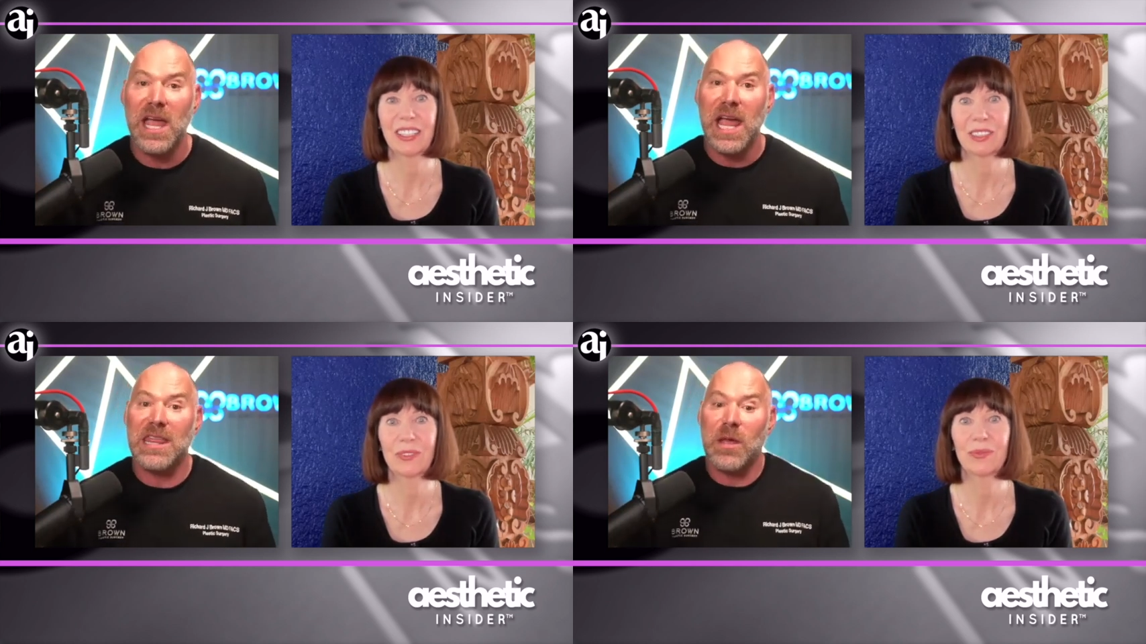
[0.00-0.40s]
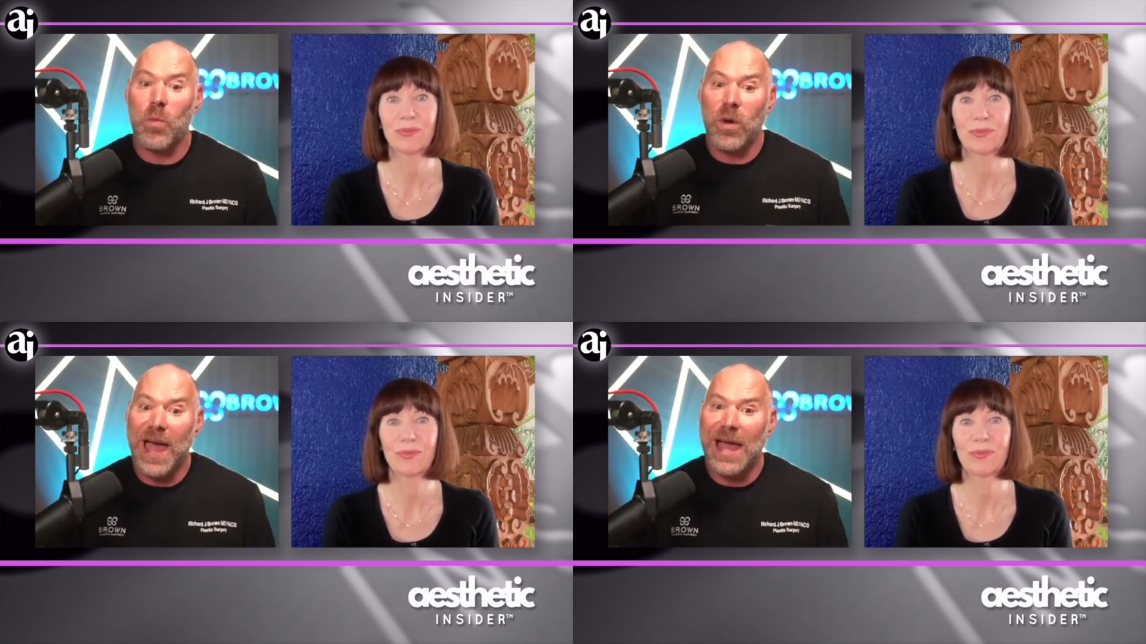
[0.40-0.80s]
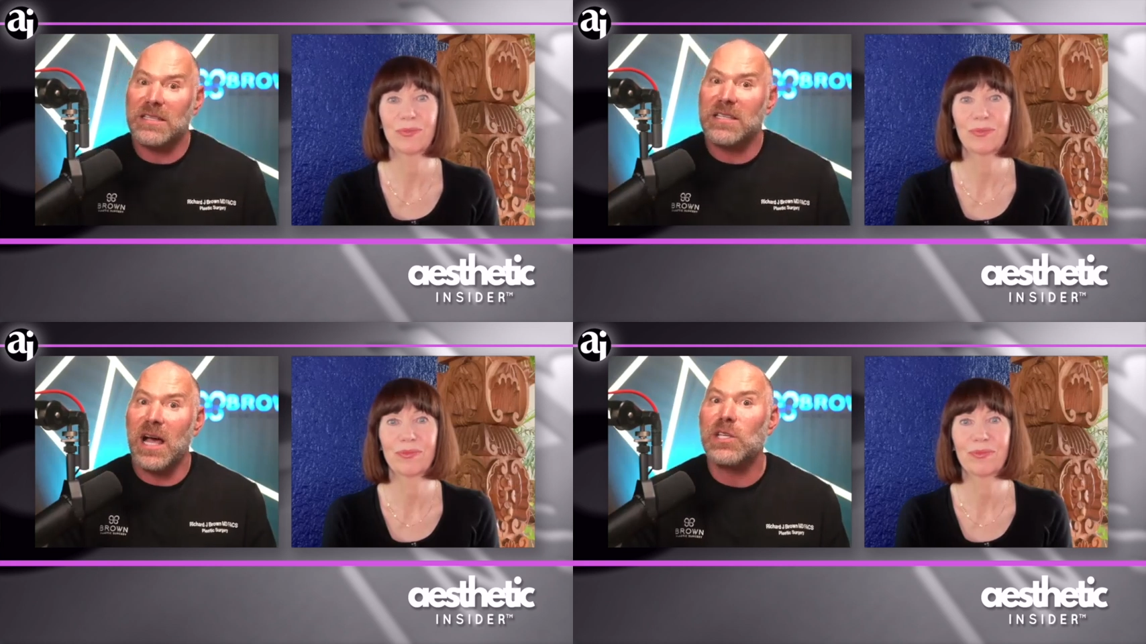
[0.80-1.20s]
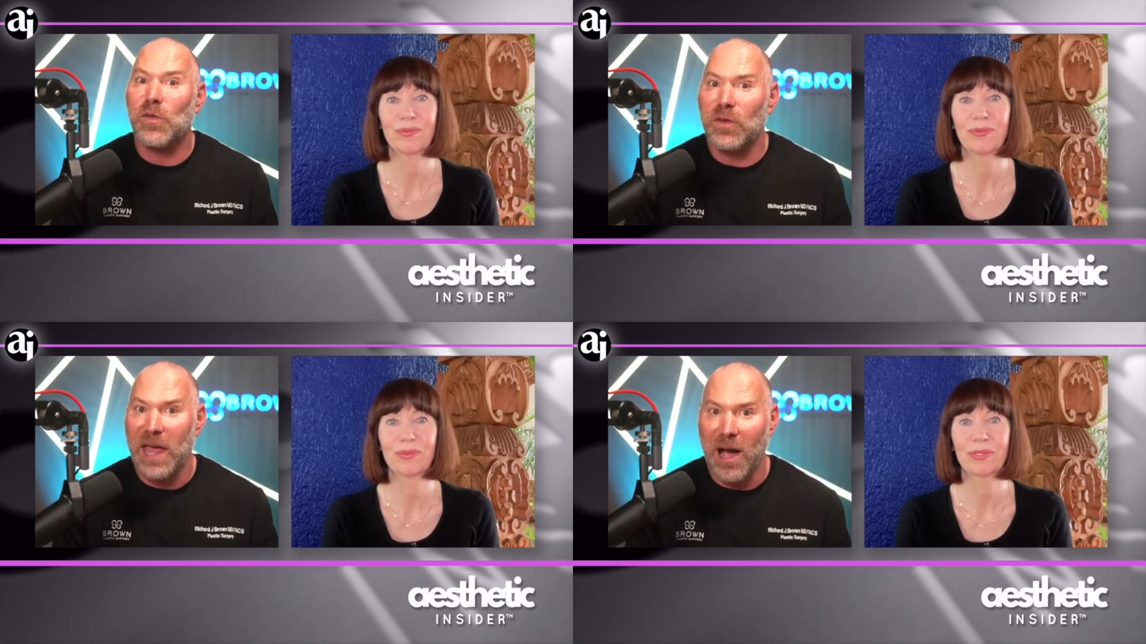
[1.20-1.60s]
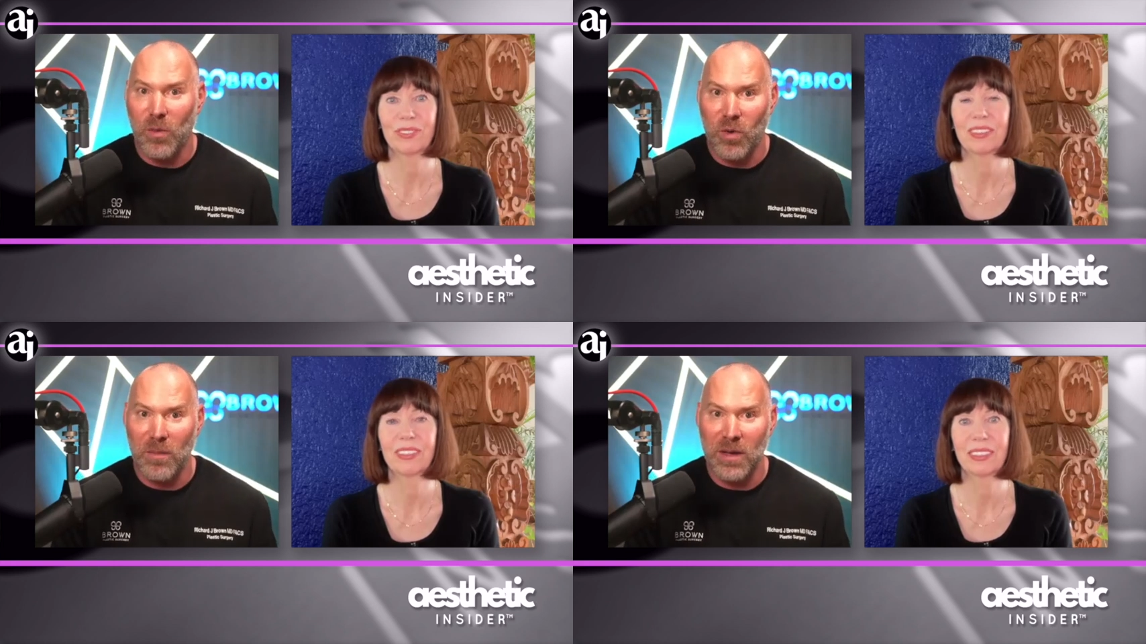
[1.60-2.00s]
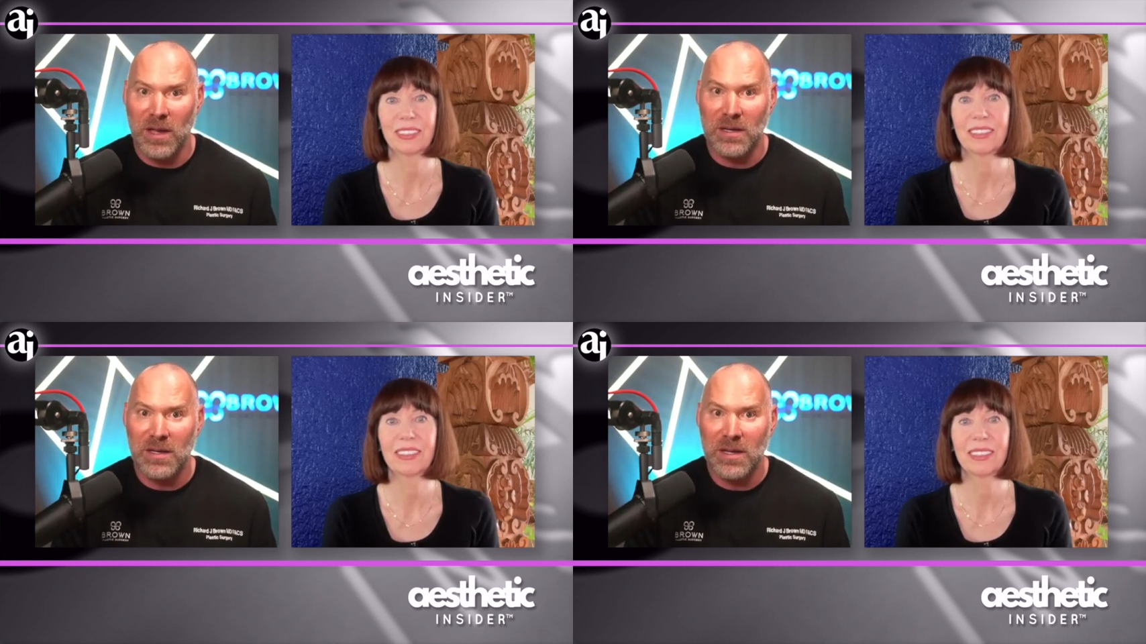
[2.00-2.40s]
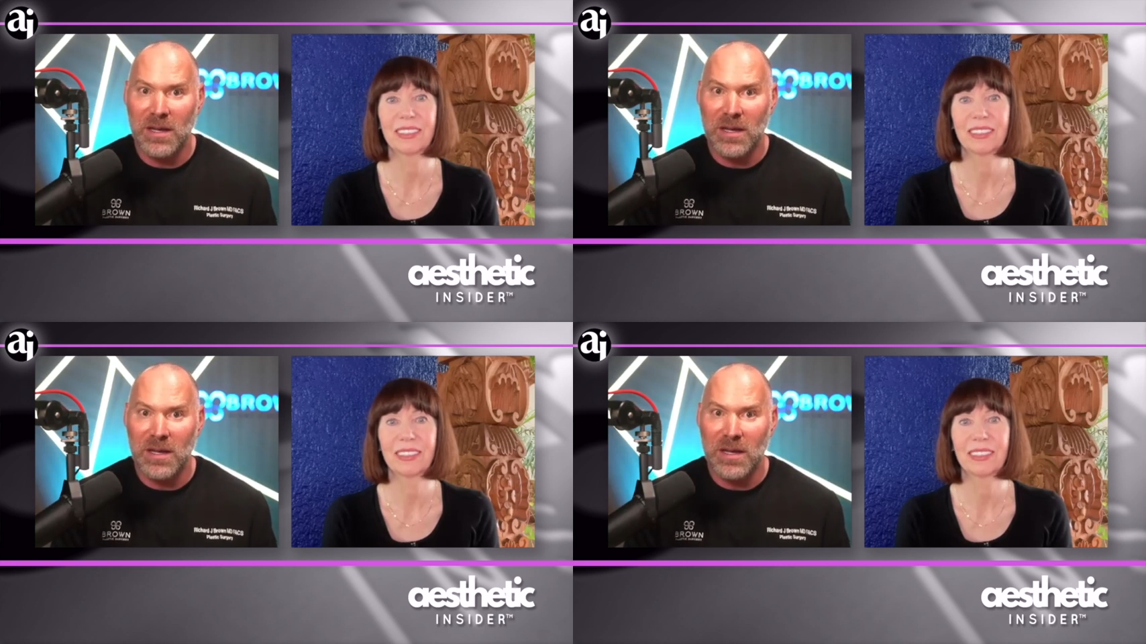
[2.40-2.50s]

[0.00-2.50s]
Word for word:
Speaker 1: And then what that does for that woman